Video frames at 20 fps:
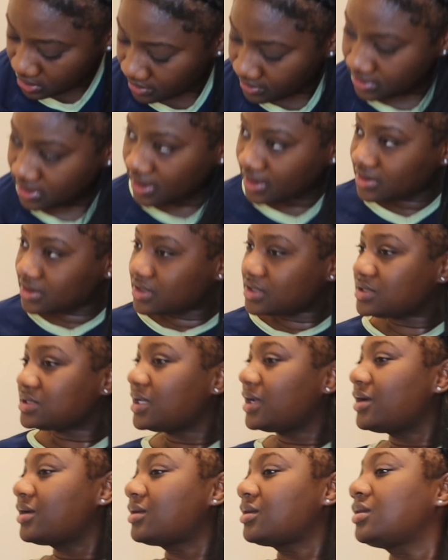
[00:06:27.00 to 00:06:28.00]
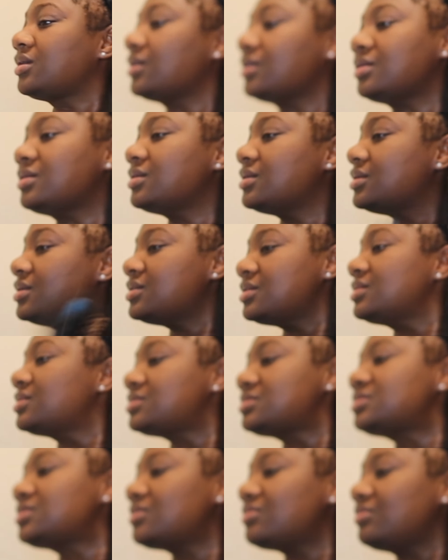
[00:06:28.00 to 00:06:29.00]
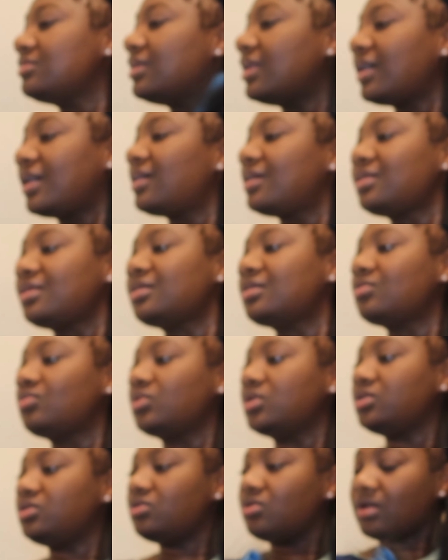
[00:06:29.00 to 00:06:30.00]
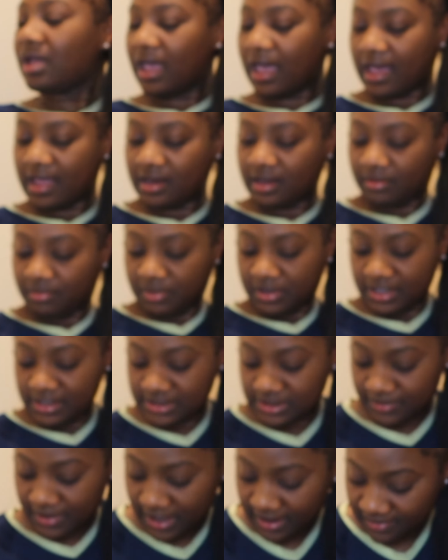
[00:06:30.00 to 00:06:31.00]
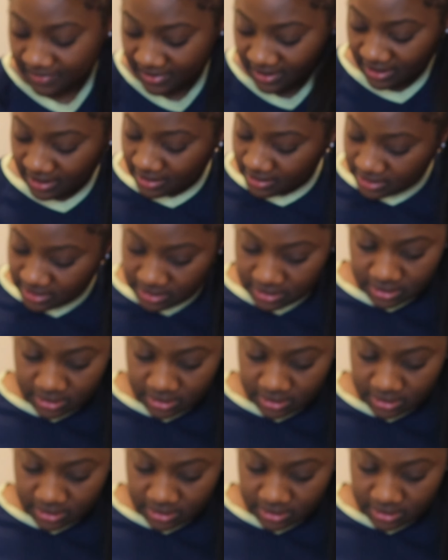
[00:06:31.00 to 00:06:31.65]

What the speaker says: Sometimes this hair can get so matted when you adding piece by piece.